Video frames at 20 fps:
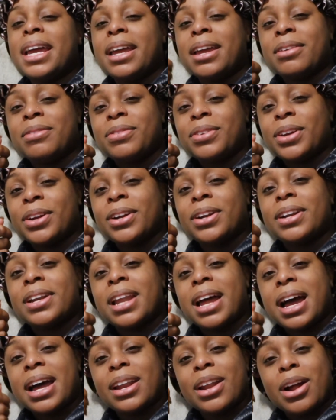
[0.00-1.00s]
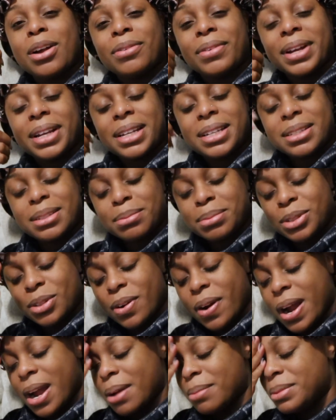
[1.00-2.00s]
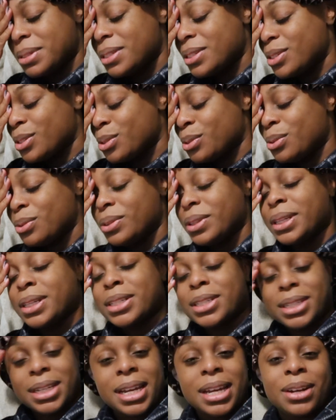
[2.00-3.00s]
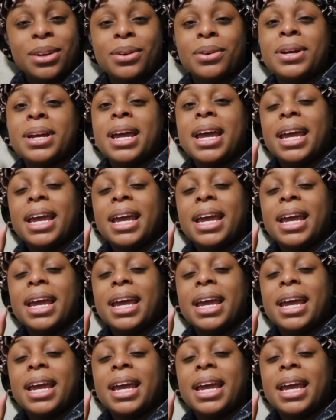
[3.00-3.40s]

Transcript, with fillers: If you're not already subscribed to the channel,